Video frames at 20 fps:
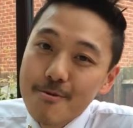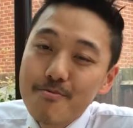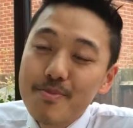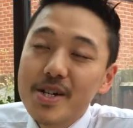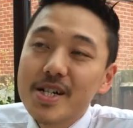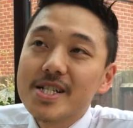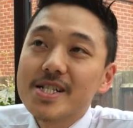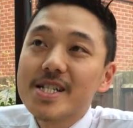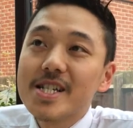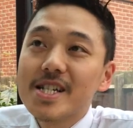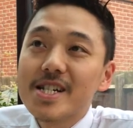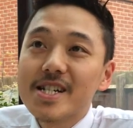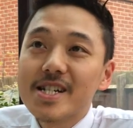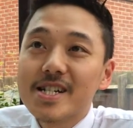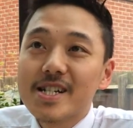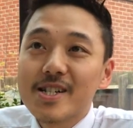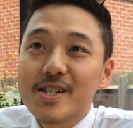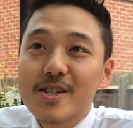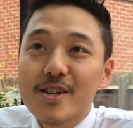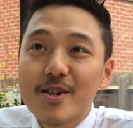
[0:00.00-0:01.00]
But
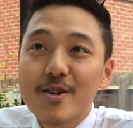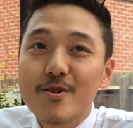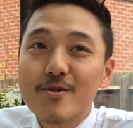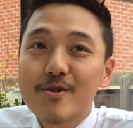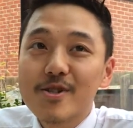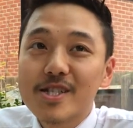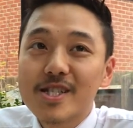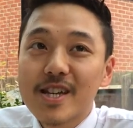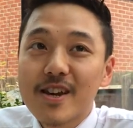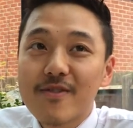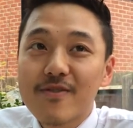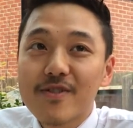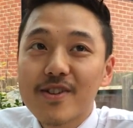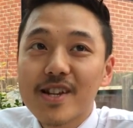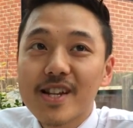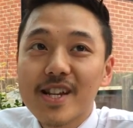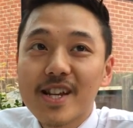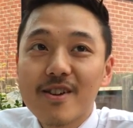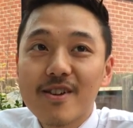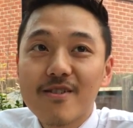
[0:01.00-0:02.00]
yeah, so
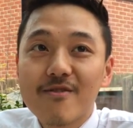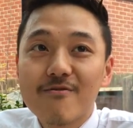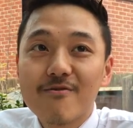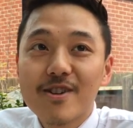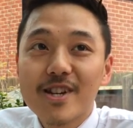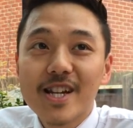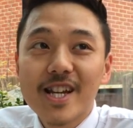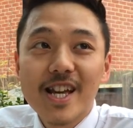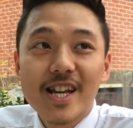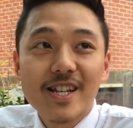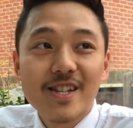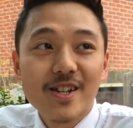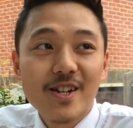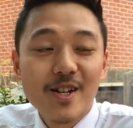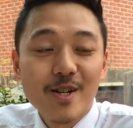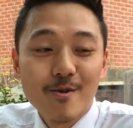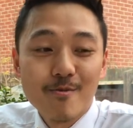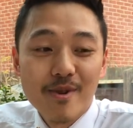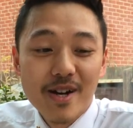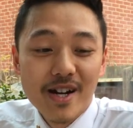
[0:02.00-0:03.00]
definitely really
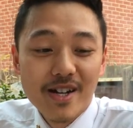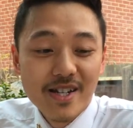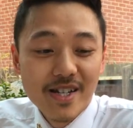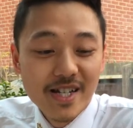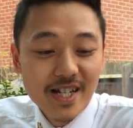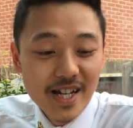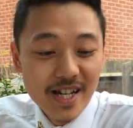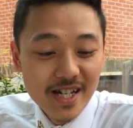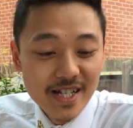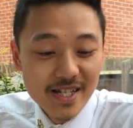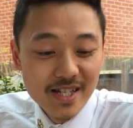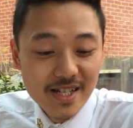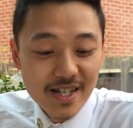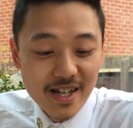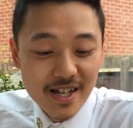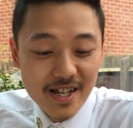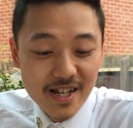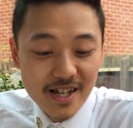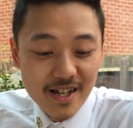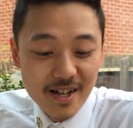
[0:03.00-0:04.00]
excited about it and
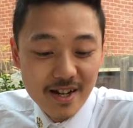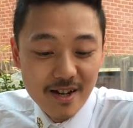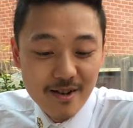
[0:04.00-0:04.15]
uh,